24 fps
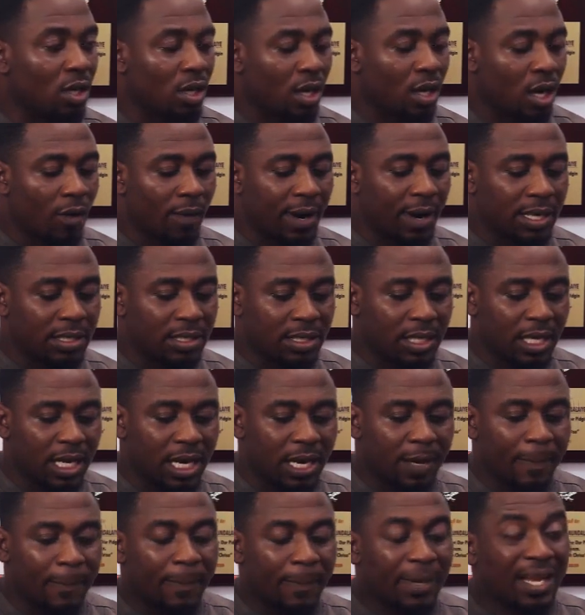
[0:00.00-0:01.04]
All right.
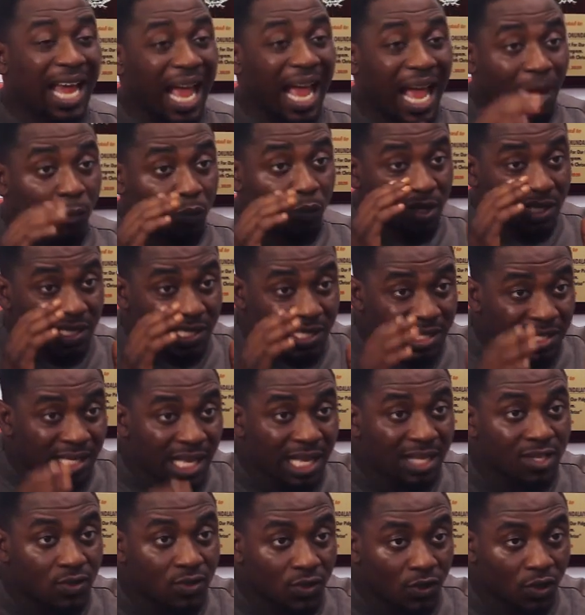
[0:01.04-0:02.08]
Um, but I will
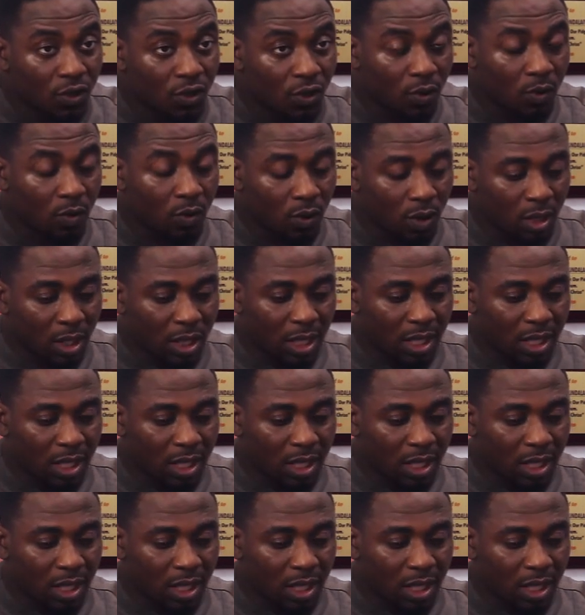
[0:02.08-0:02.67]
say to you